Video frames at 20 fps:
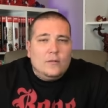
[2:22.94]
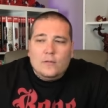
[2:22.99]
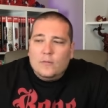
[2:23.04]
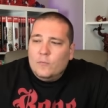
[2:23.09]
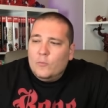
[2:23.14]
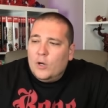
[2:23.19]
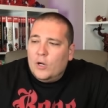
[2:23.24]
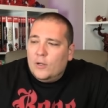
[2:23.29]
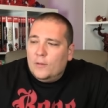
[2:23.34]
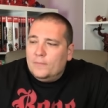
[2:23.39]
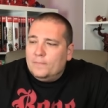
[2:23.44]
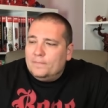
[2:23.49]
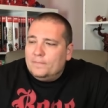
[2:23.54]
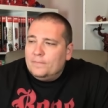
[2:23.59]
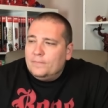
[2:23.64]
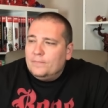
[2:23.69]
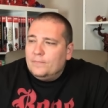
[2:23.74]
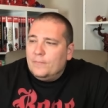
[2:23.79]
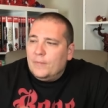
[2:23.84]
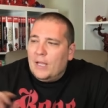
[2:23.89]
Well,
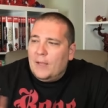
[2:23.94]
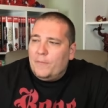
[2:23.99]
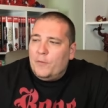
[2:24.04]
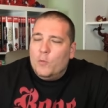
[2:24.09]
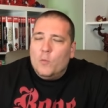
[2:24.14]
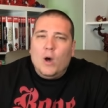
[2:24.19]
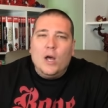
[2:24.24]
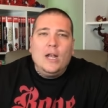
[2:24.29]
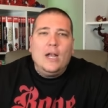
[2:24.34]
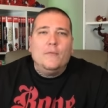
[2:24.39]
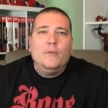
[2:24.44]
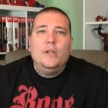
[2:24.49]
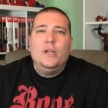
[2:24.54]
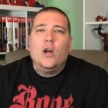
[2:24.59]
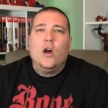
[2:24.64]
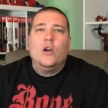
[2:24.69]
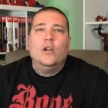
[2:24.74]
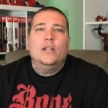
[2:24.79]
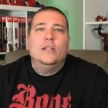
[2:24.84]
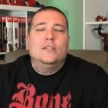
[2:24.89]
if you want every
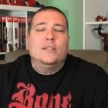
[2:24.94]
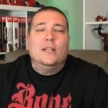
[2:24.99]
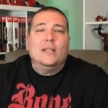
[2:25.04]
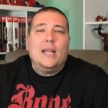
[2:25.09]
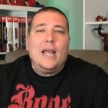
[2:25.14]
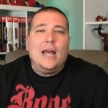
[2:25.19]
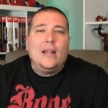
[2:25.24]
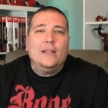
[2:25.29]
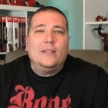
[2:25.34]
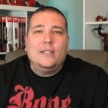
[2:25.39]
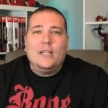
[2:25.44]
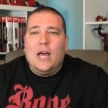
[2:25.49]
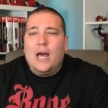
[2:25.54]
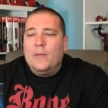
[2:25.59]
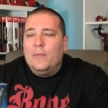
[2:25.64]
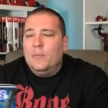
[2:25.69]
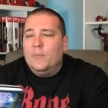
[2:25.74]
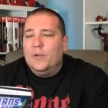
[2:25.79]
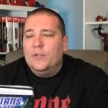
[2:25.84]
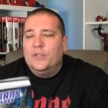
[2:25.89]
Guardians of the Galaxy
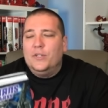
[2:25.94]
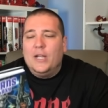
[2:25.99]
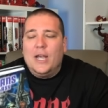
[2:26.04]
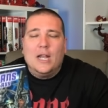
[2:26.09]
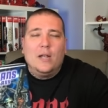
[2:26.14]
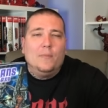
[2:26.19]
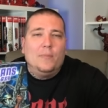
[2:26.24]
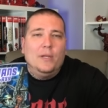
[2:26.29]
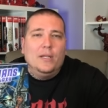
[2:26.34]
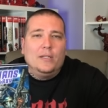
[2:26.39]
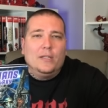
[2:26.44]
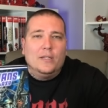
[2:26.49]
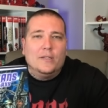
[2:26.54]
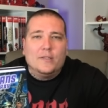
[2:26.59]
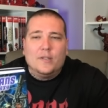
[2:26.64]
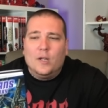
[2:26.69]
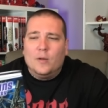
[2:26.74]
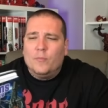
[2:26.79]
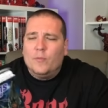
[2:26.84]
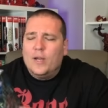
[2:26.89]
omnibus, you got to pick
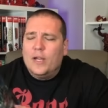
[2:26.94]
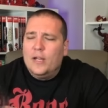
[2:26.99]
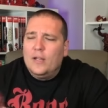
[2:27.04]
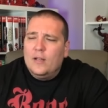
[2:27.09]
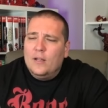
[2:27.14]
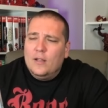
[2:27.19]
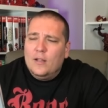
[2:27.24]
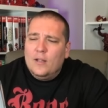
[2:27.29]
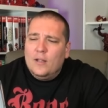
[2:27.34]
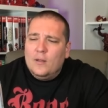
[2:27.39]
this up, right?